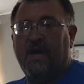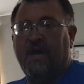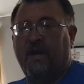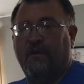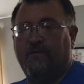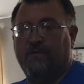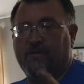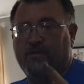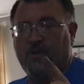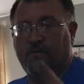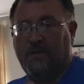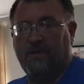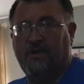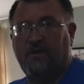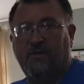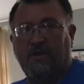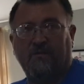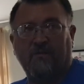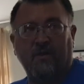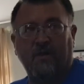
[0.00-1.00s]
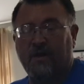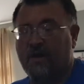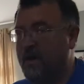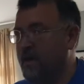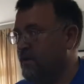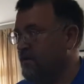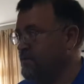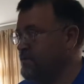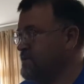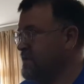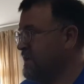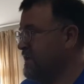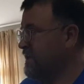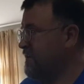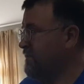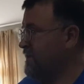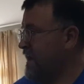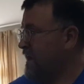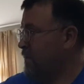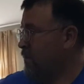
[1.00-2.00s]
If there's going to be 2 different colors, like
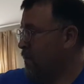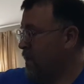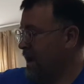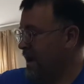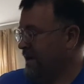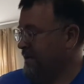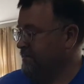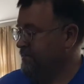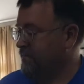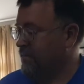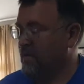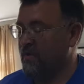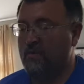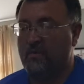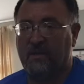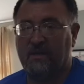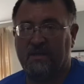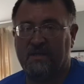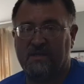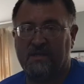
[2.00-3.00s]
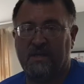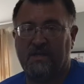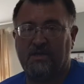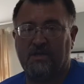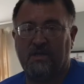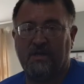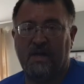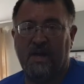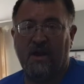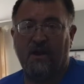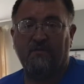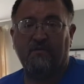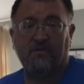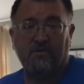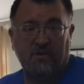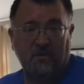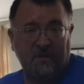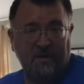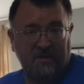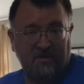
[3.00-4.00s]
you've got white and blue in this kitchen now, if
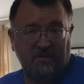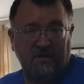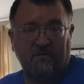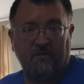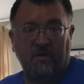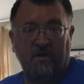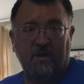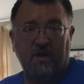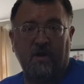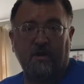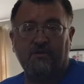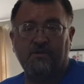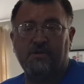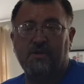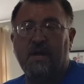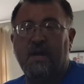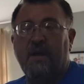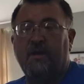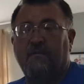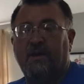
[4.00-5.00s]
there's going to be 2 different colors,